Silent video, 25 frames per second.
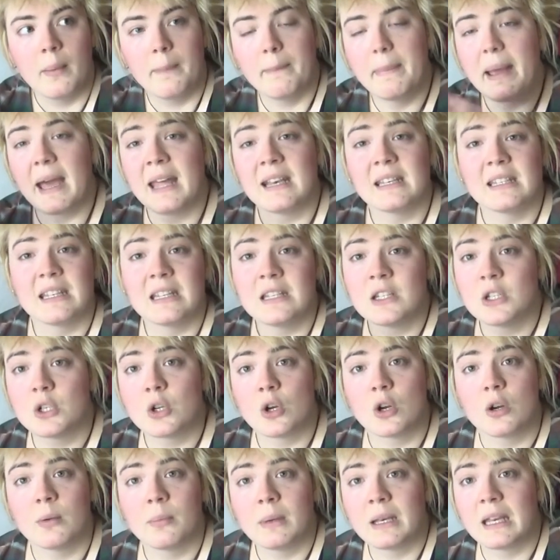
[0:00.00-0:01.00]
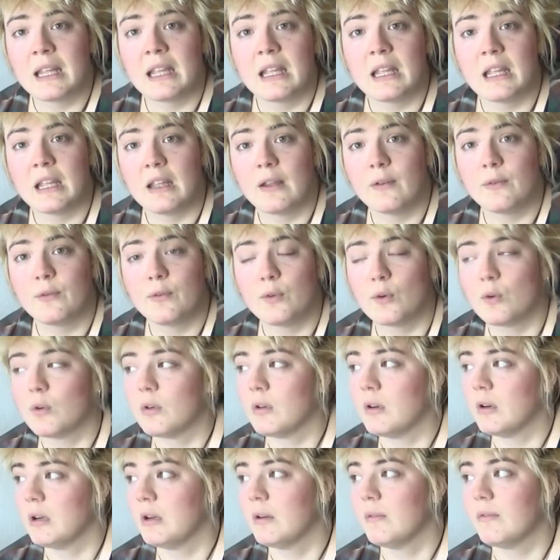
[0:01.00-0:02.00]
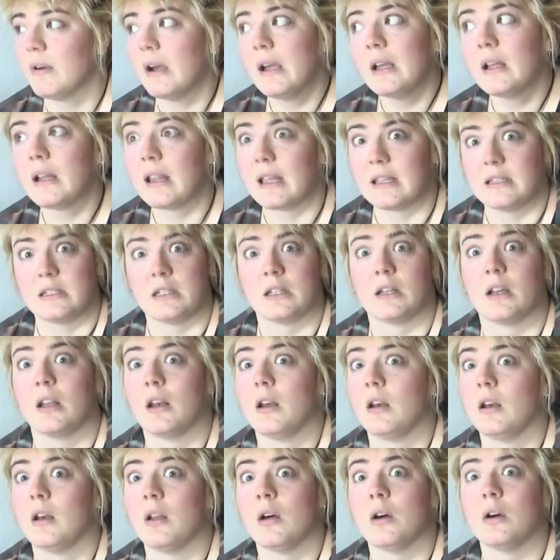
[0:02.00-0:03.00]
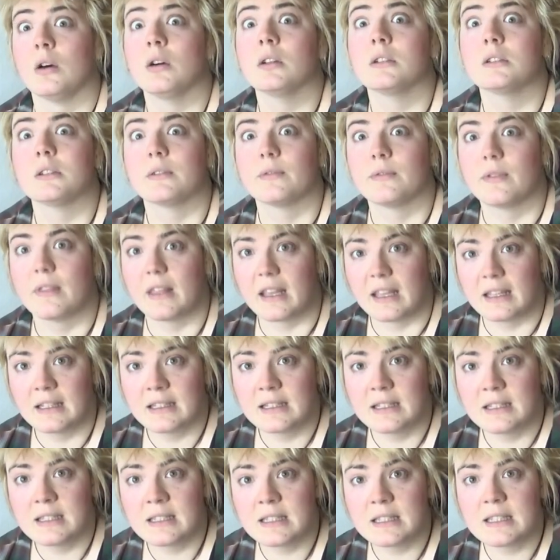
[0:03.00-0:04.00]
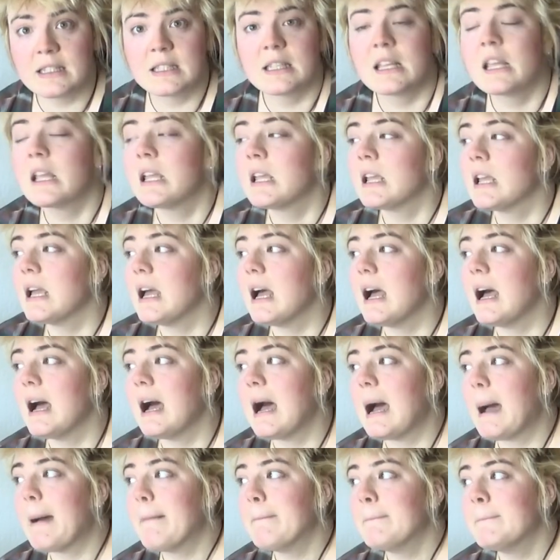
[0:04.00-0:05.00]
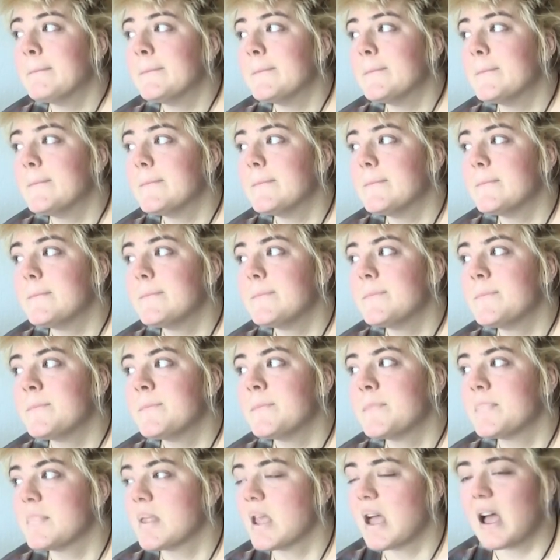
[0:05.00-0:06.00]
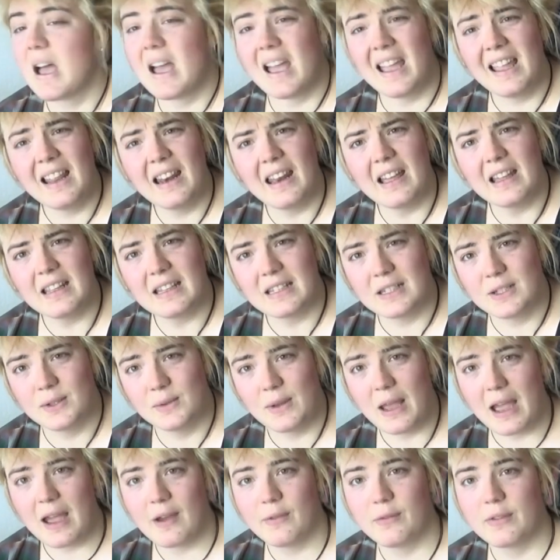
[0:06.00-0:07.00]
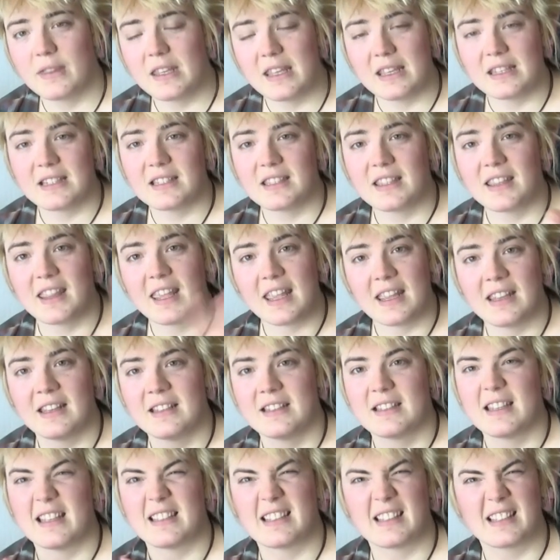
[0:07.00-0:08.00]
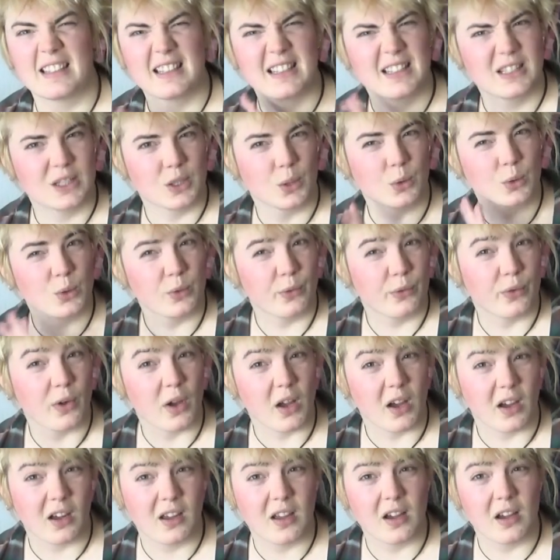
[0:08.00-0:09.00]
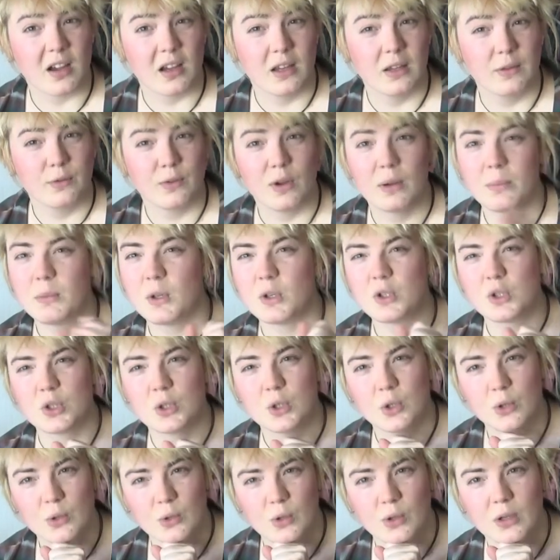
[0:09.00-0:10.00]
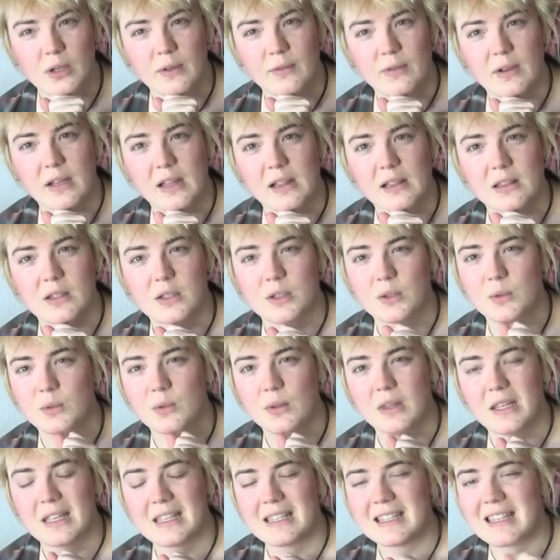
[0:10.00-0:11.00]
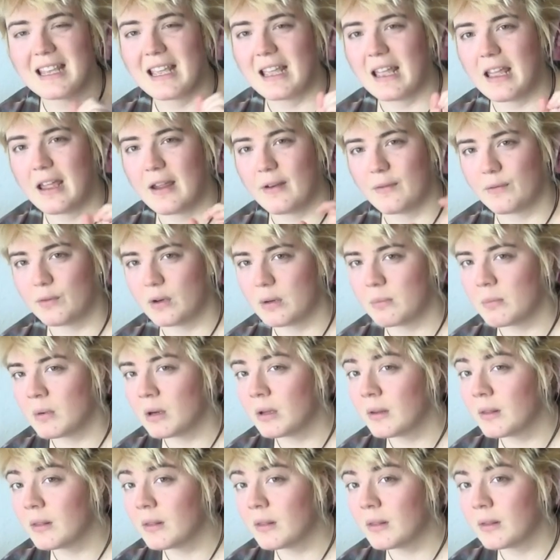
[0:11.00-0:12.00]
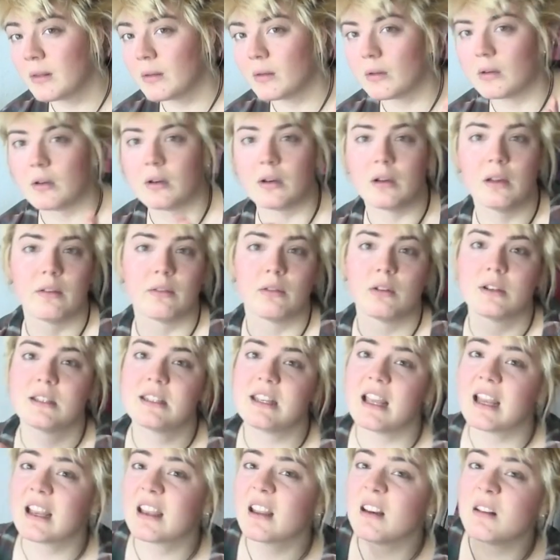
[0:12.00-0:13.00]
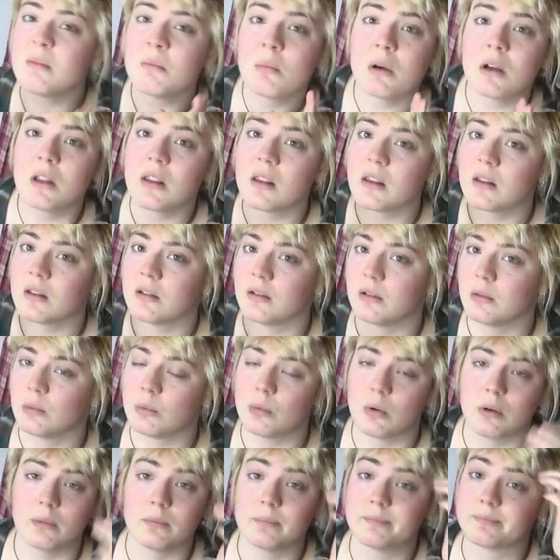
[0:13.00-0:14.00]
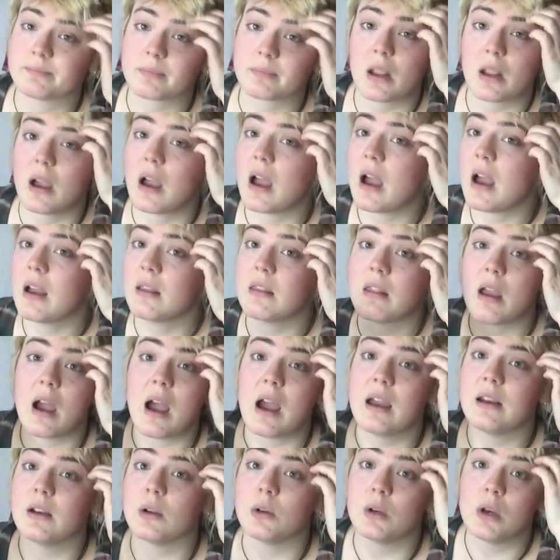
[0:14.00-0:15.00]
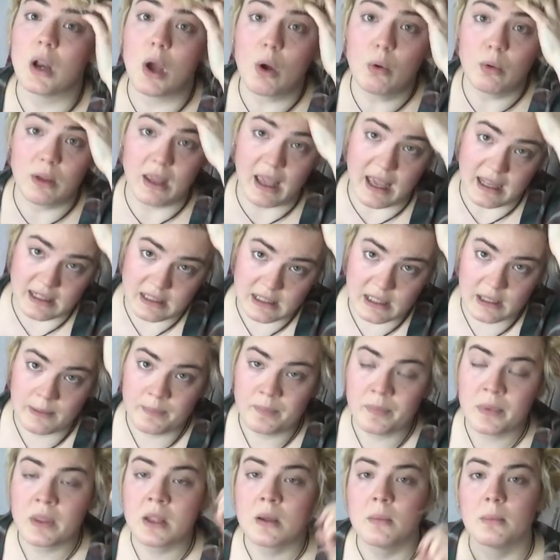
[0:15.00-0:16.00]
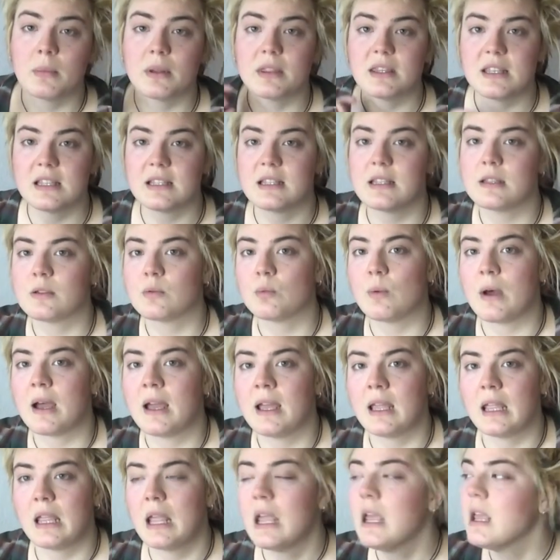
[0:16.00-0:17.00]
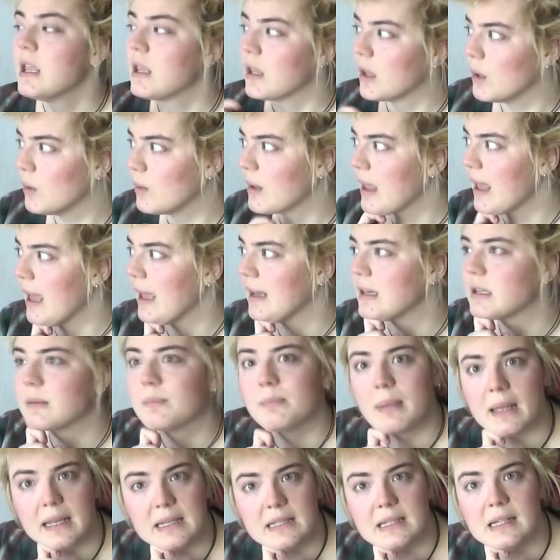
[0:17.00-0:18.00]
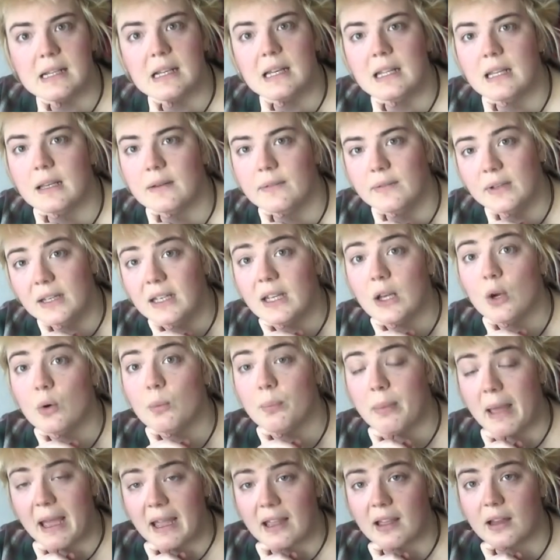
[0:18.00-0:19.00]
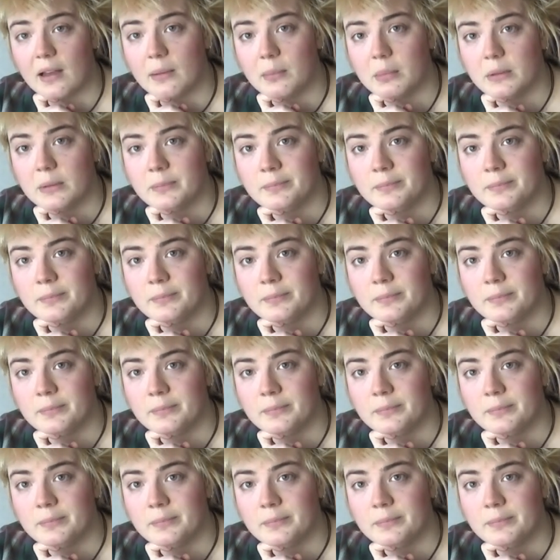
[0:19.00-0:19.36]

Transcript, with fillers: banned in Germany for violating a lot of things, um, I like to have these things as a sort of archive. I'm not sure if I'll do this every month or every second month or what. I, I don't know yet. But this is why you get basically a video backup.